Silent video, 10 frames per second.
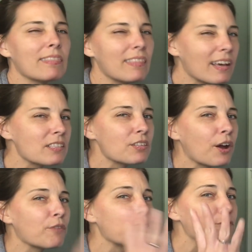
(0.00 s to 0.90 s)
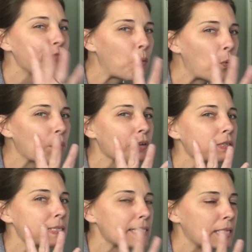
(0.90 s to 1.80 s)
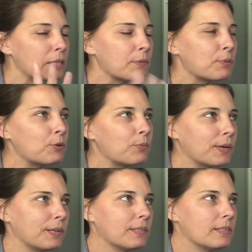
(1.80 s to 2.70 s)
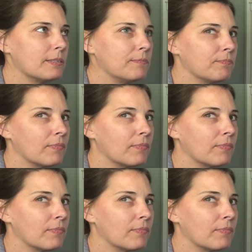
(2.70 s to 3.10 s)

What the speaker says: That's our 4-syllable words.